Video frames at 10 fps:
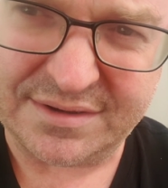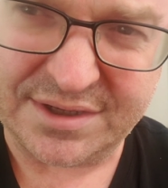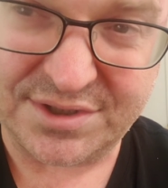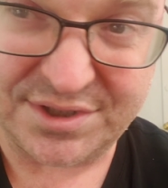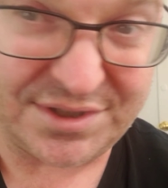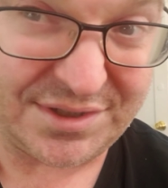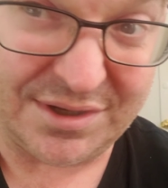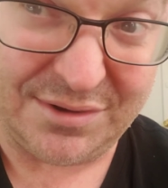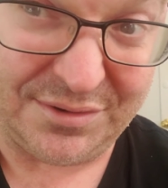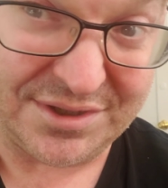It's just
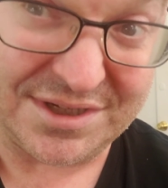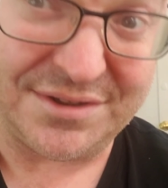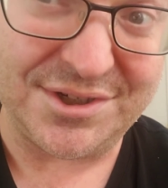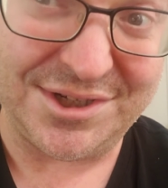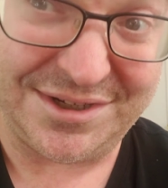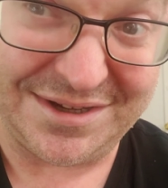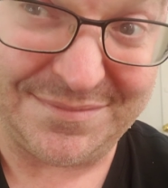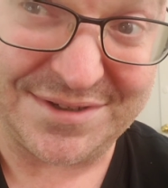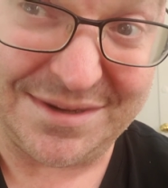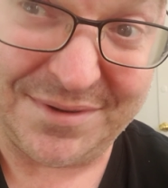all this other shit
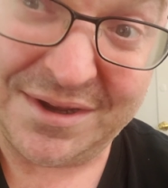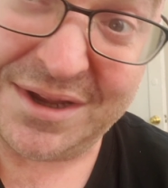comes up.